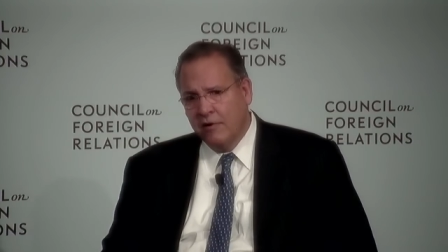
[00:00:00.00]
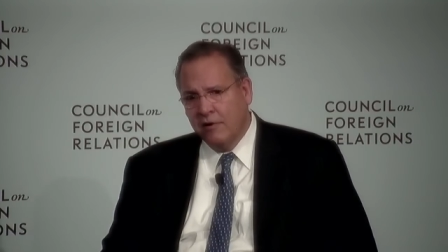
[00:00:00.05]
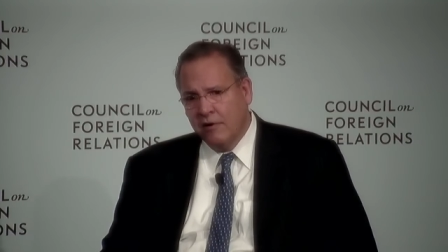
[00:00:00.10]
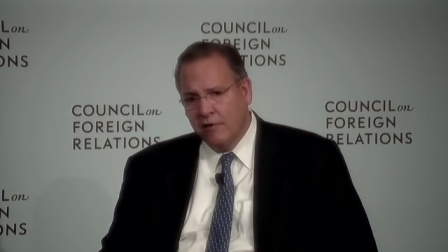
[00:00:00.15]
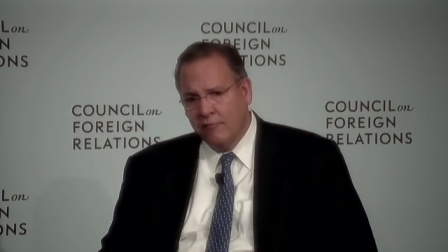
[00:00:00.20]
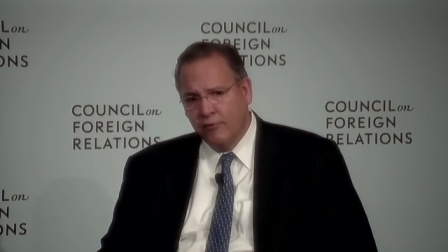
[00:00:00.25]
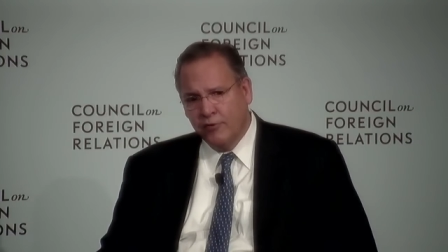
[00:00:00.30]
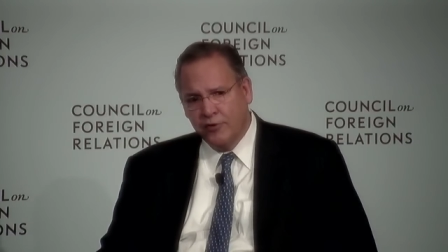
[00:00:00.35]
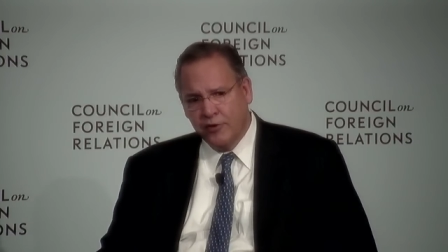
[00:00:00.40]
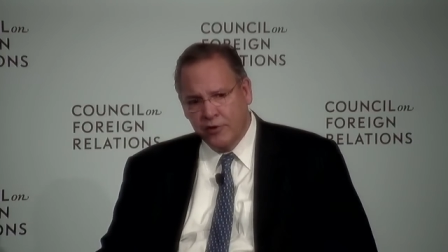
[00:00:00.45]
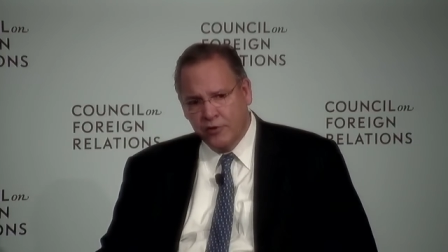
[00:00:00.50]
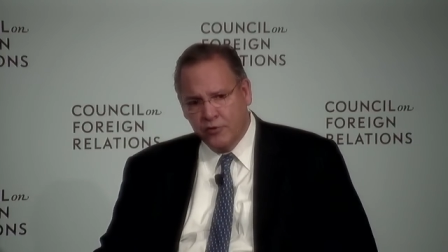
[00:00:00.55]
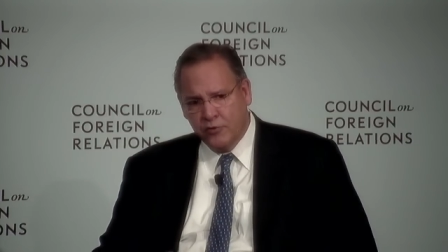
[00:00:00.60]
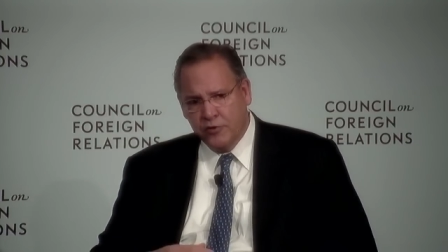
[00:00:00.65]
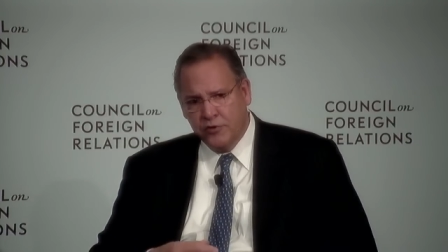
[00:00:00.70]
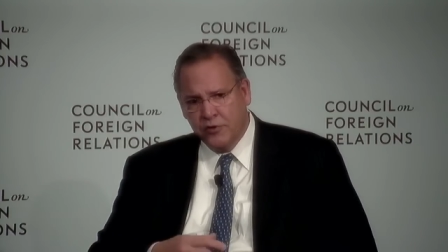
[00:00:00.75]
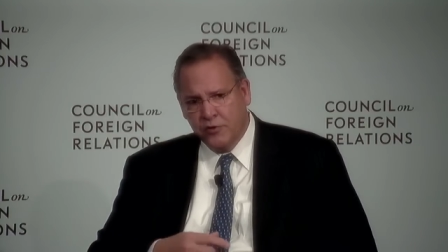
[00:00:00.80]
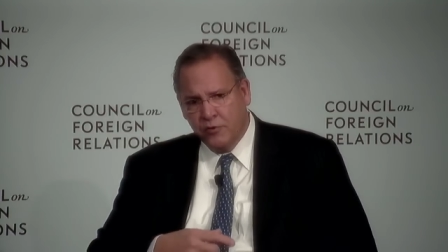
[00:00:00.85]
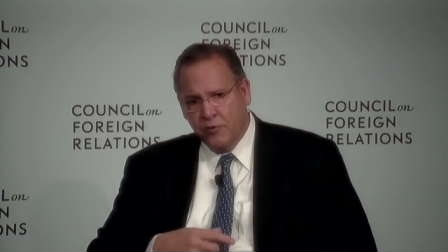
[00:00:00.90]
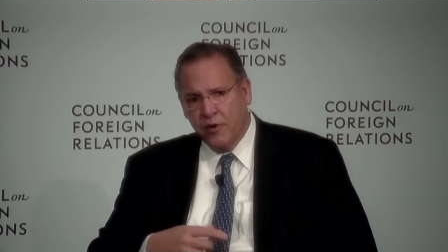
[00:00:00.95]
of what the
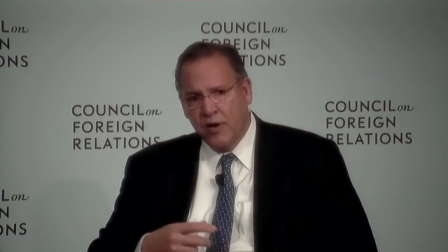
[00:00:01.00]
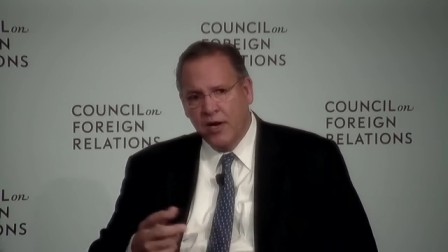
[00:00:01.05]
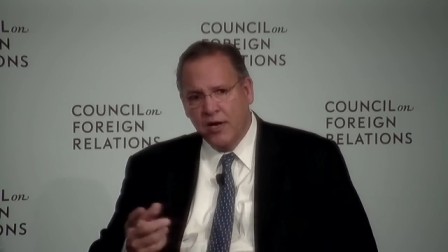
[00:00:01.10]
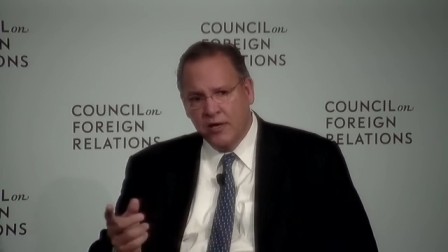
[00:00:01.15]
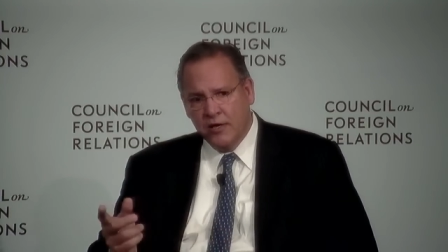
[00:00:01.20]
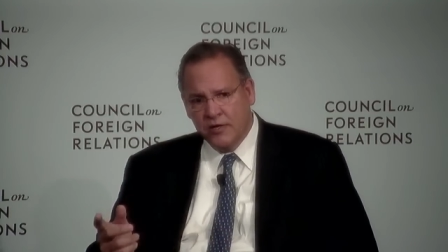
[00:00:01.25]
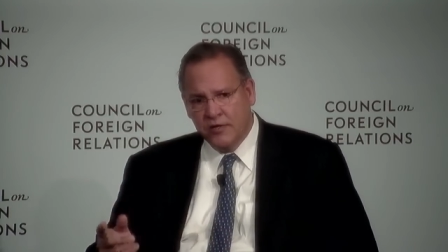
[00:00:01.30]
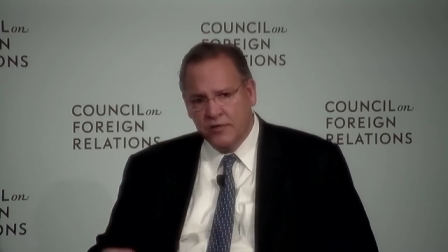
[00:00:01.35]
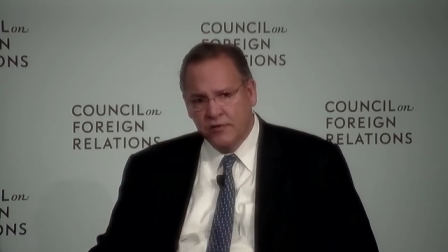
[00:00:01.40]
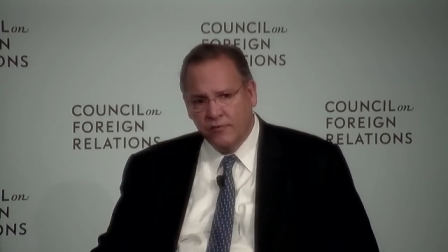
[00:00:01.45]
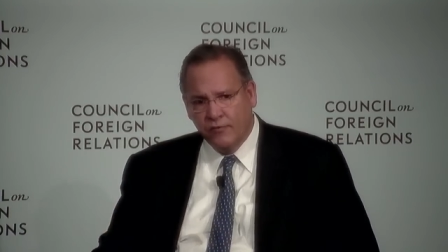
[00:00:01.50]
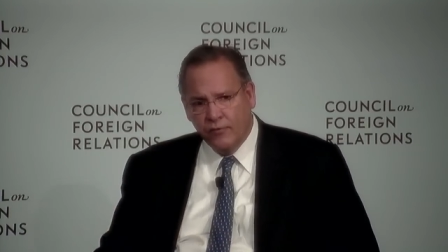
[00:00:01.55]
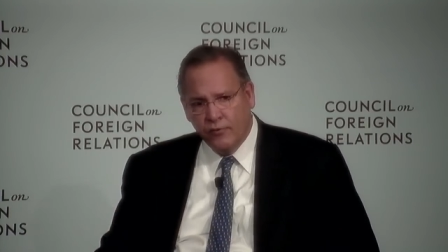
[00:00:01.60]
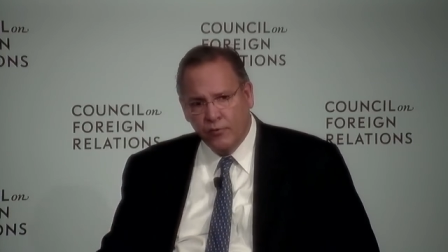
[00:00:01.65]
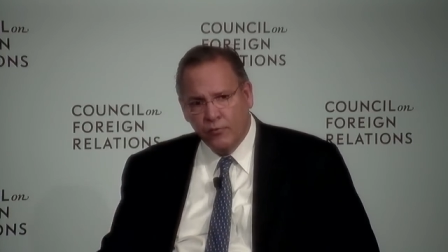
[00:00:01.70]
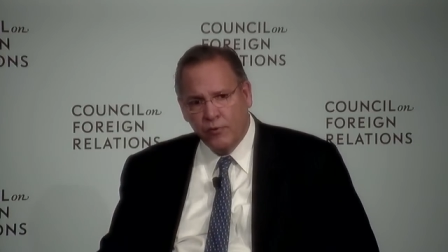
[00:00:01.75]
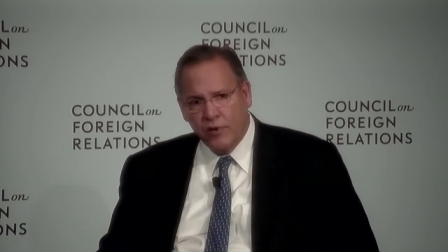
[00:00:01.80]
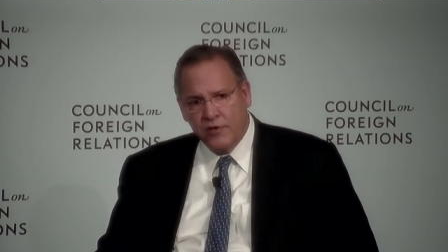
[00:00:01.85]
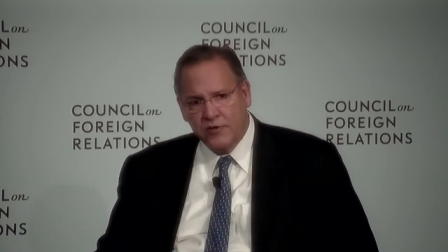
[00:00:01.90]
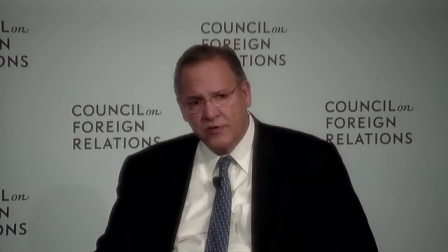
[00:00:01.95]
attrition rate is for the
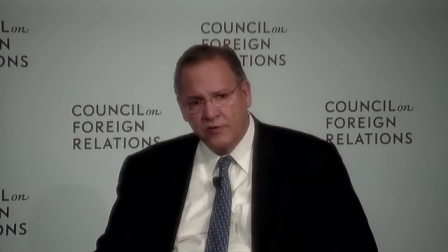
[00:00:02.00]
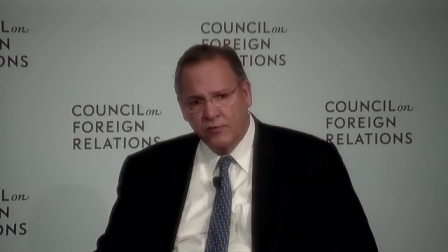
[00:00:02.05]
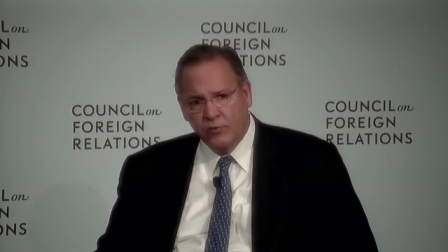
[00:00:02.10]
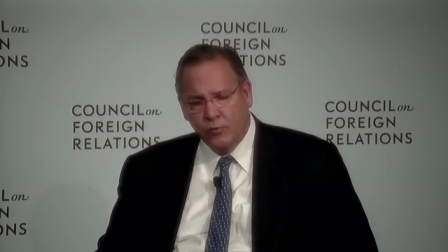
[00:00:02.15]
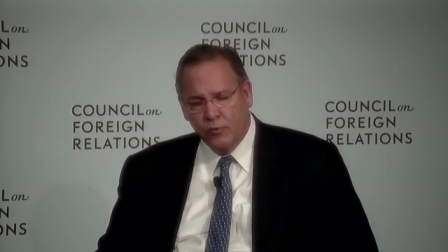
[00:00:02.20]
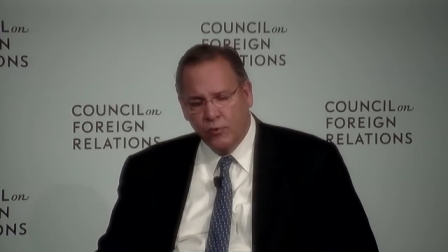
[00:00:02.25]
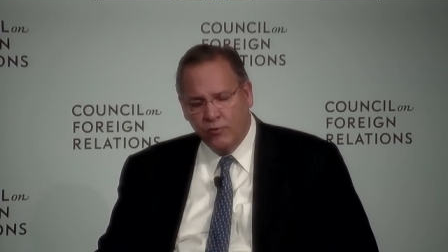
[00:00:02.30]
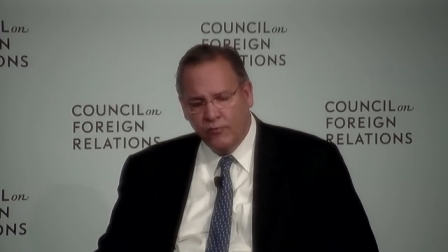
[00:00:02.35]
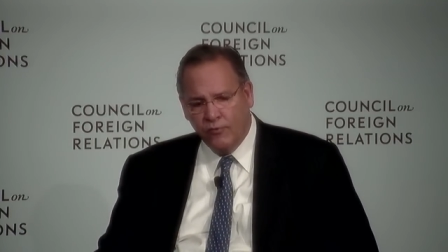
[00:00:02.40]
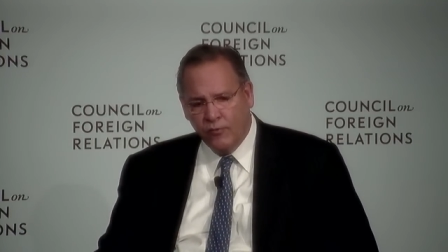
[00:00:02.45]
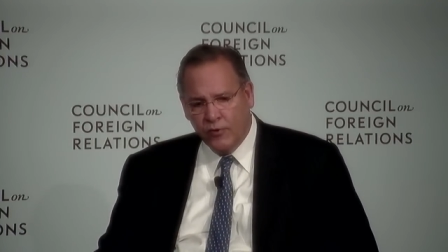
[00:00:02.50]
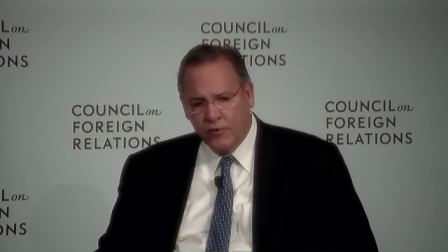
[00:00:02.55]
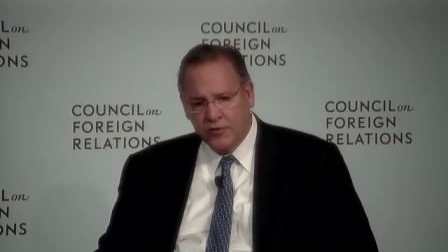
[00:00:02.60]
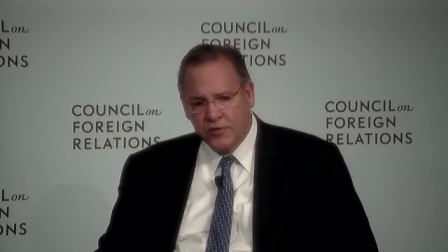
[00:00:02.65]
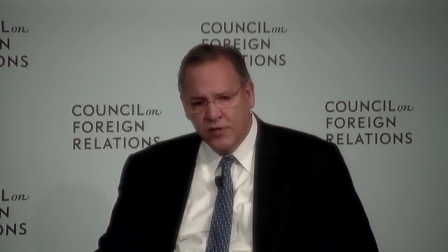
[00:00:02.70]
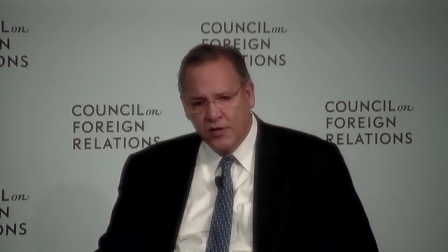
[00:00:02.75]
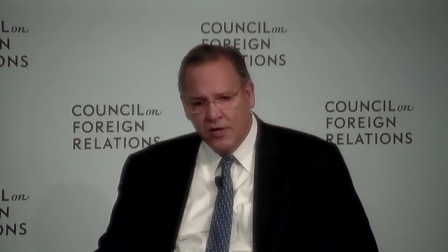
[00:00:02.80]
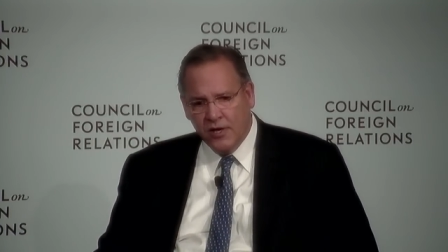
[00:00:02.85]
rest of the workforce.